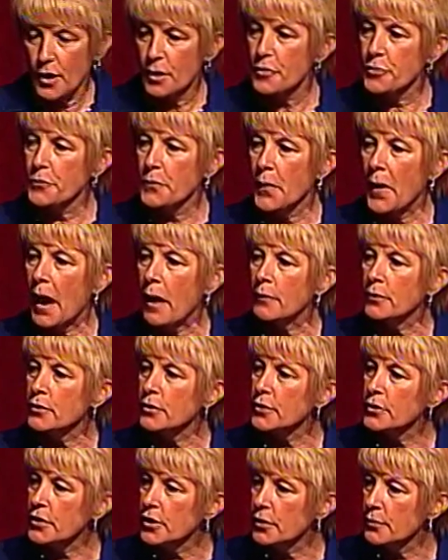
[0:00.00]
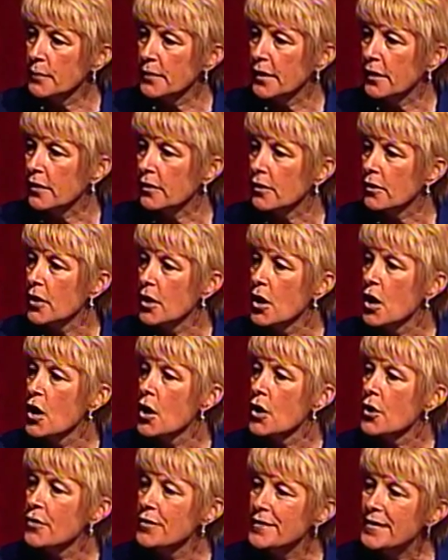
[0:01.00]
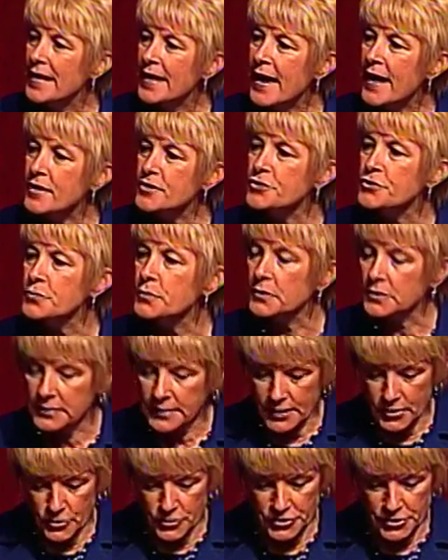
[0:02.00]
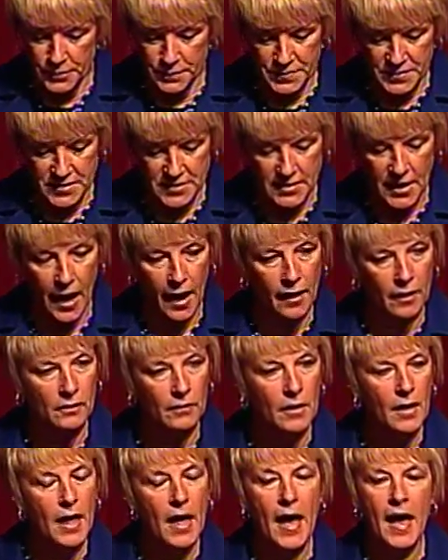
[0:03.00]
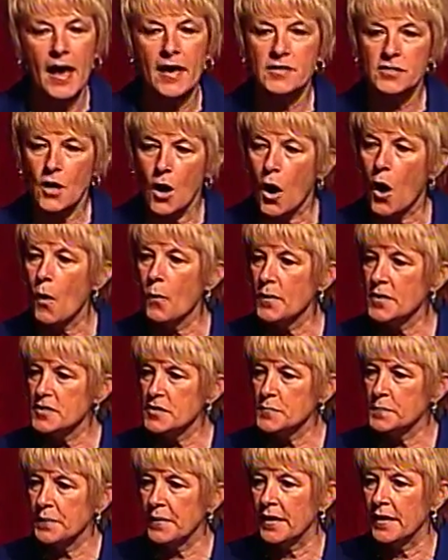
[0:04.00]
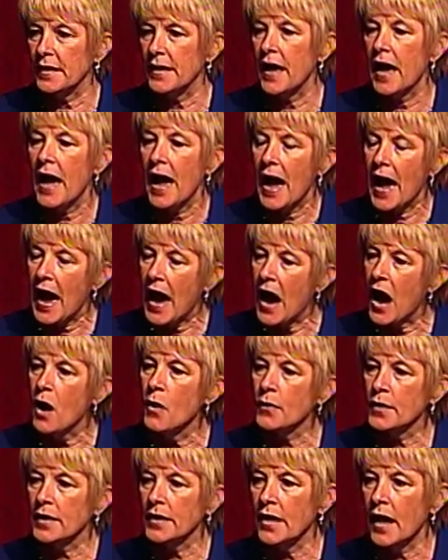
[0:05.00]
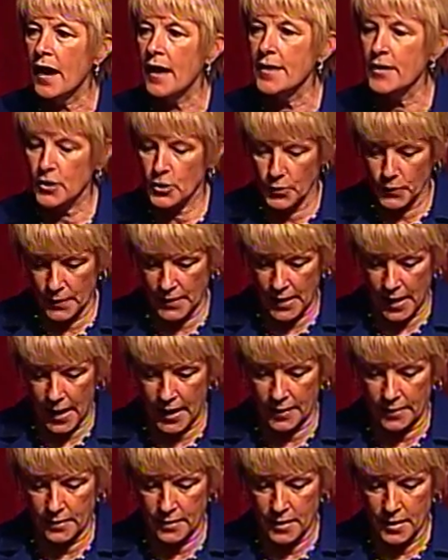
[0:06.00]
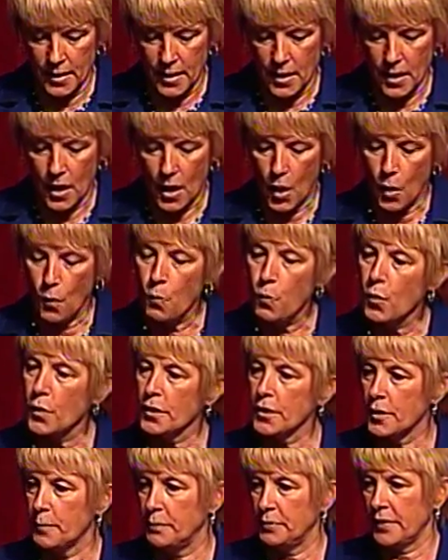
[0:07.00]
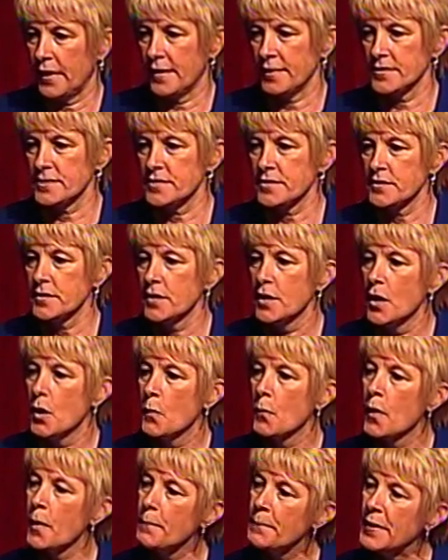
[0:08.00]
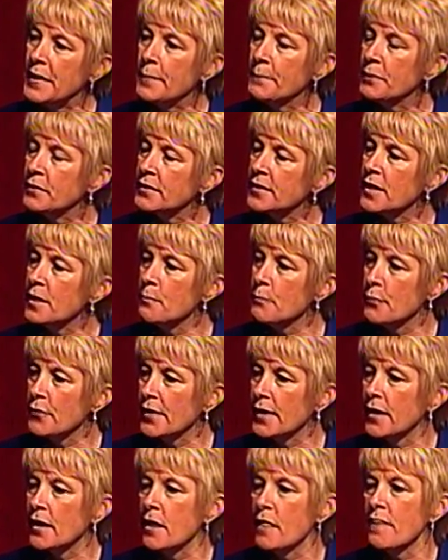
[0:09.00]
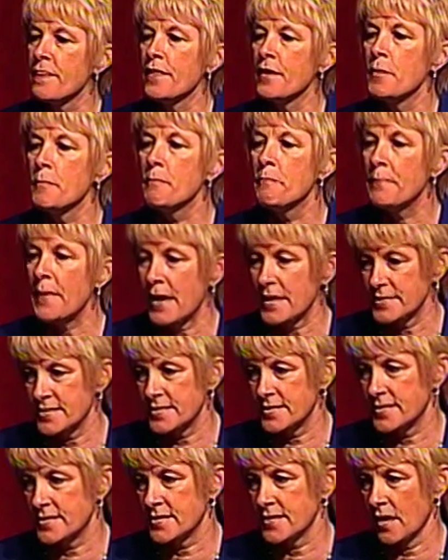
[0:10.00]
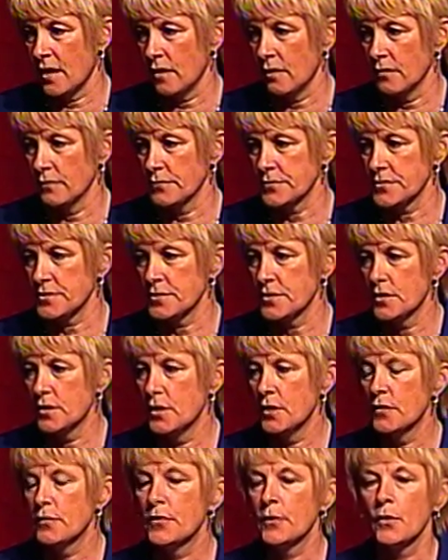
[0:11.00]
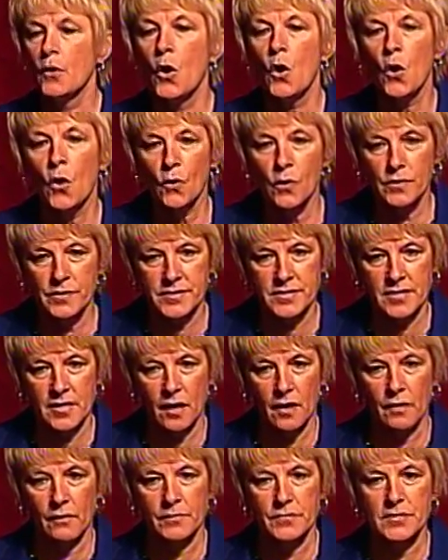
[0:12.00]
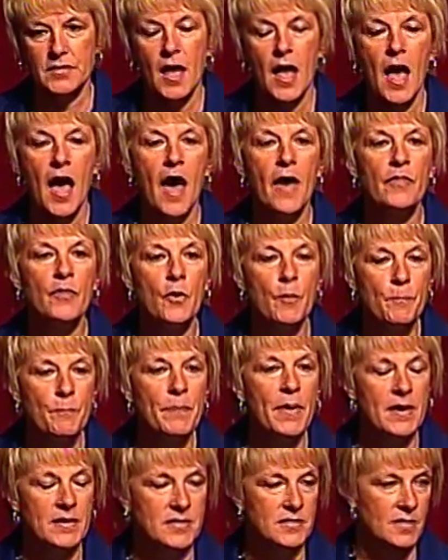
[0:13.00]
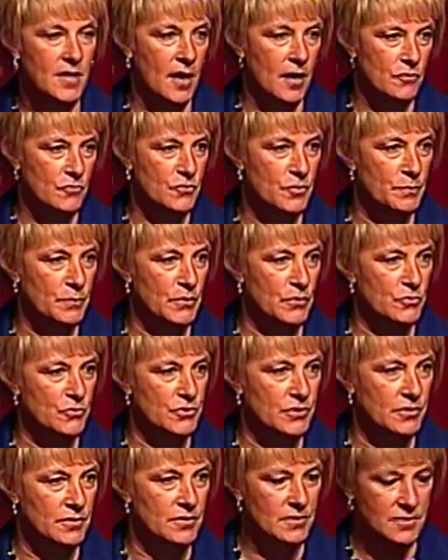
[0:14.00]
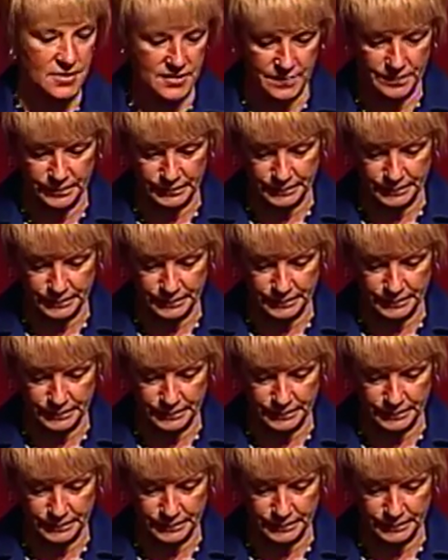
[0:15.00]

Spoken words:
Throughout her career, her natural leadership style has always been, how can I create a workplace where people can bring their best selves, their whole selves, and their best contributions.